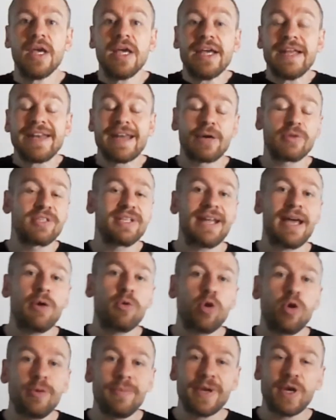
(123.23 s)
Now today I'm
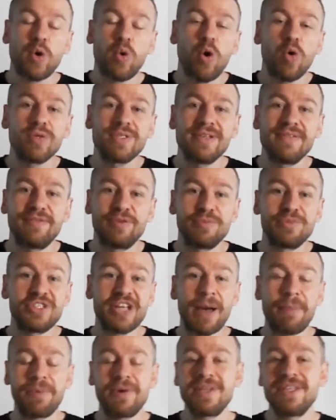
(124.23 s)
going to be quoting from
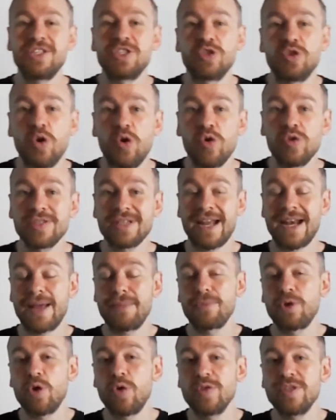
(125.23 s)
Japanese scrolls, and I'm
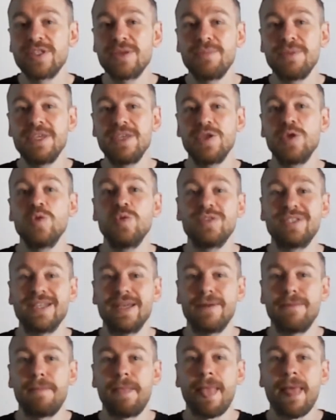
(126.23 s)
going to be
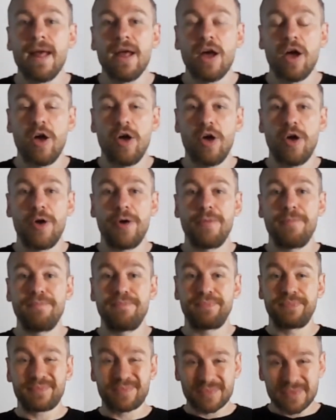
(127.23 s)
using
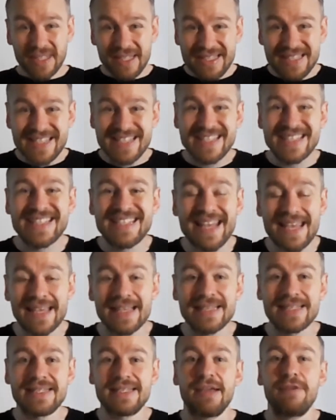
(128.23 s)

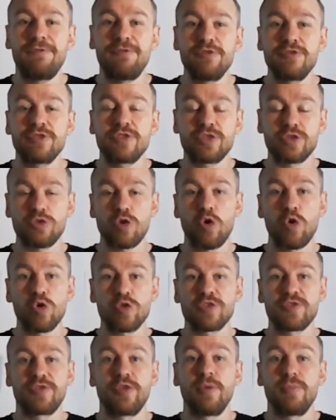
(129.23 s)
6 different
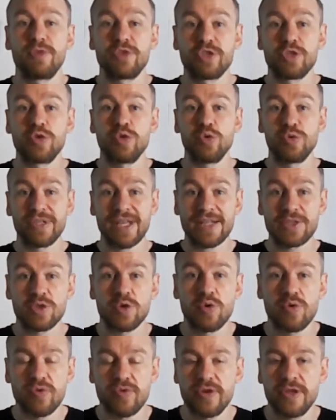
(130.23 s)
scrolls from the school
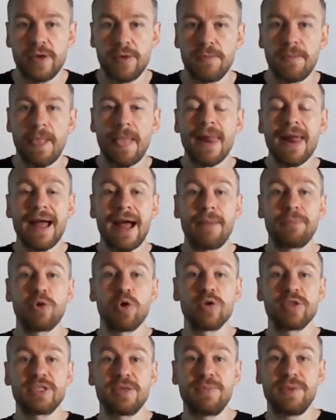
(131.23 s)
Natori Ryu. I'm
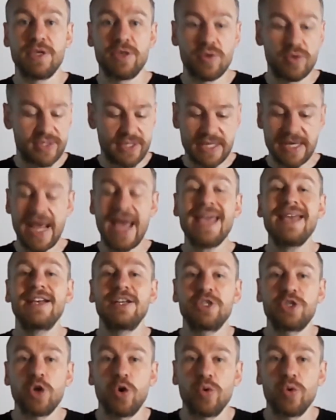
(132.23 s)
going to be using Heika
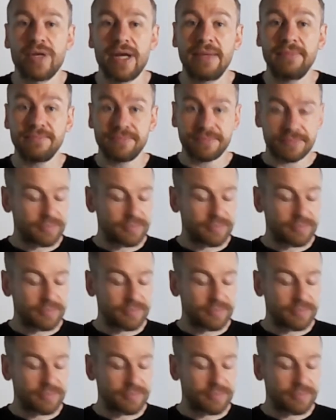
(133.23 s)
Jodan,